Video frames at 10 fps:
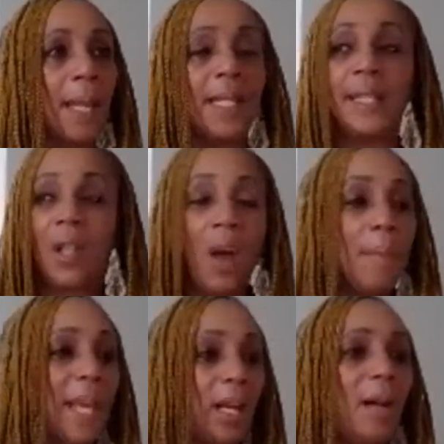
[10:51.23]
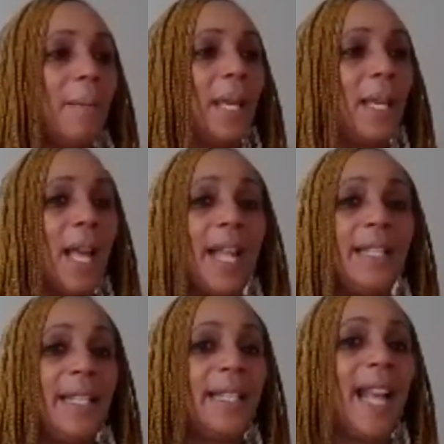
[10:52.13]
saw me coming and
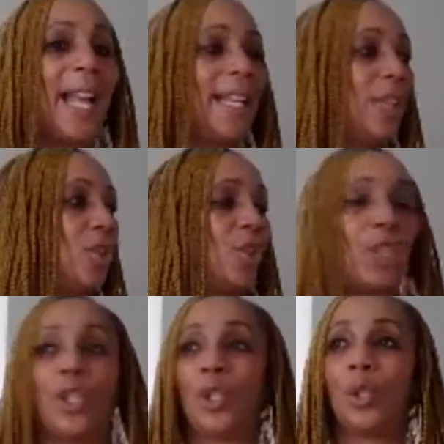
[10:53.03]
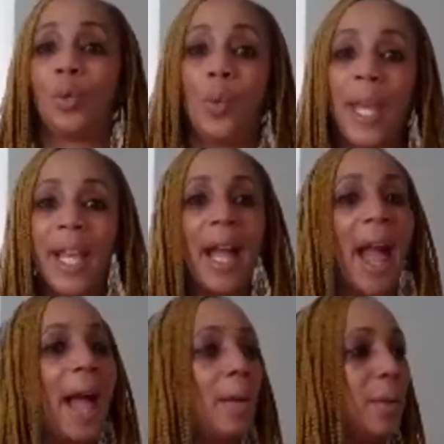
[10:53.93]
decided to just swing
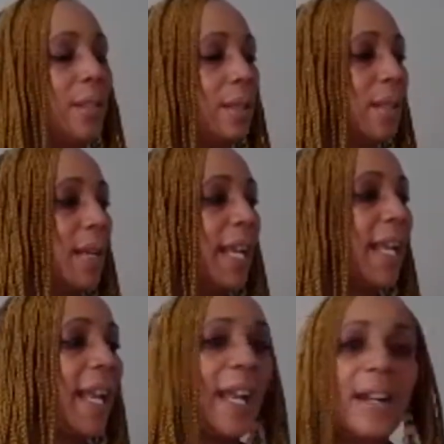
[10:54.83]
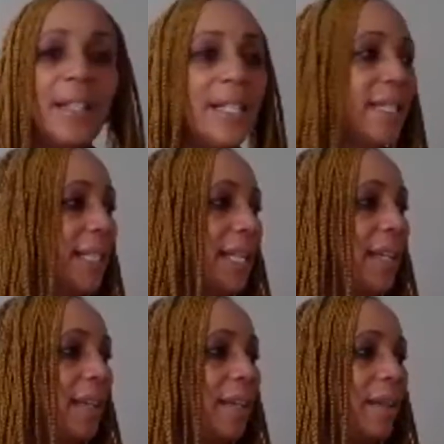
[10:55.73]
out
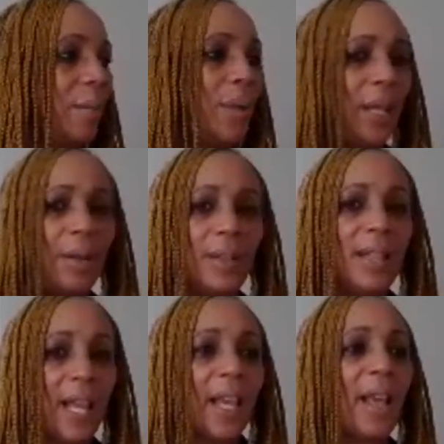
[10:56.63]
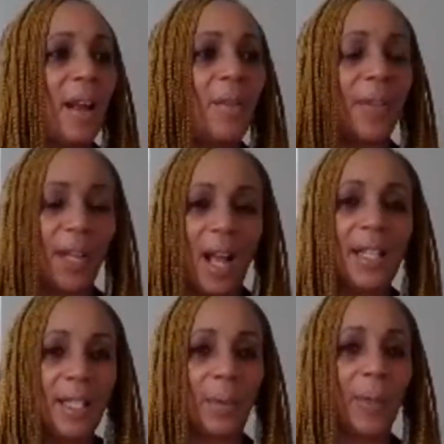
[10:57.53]
carelessly without thinking of the
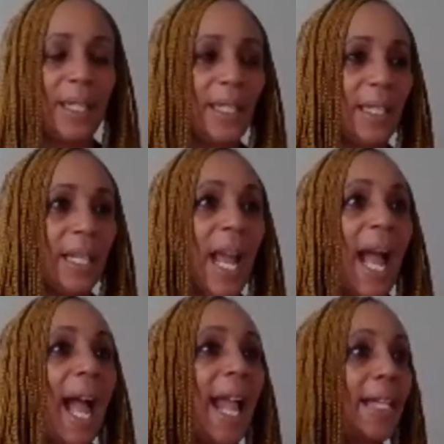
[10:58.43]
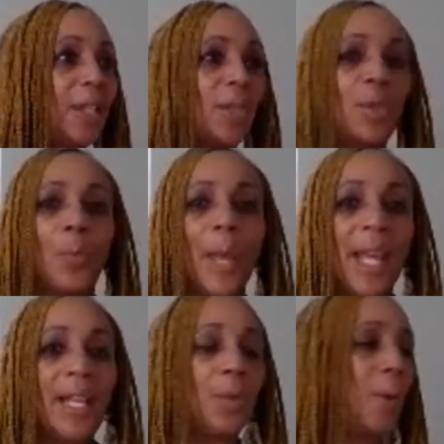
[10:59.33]
consequences. I had to
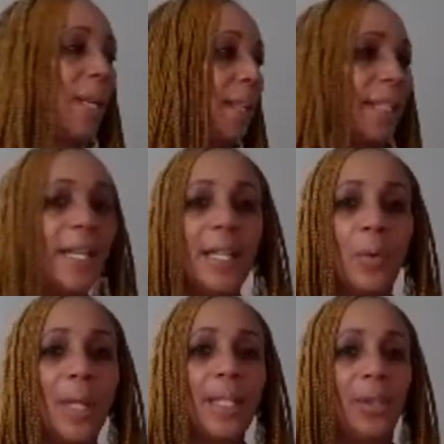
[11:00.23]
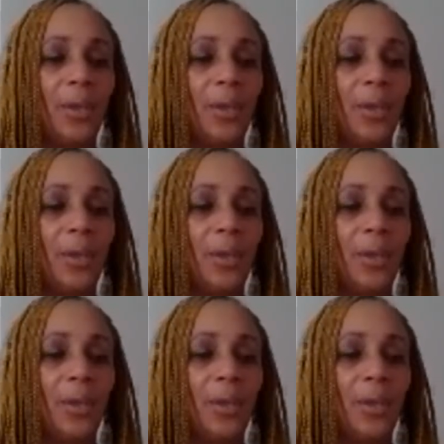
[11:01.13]
swing into another lane quickly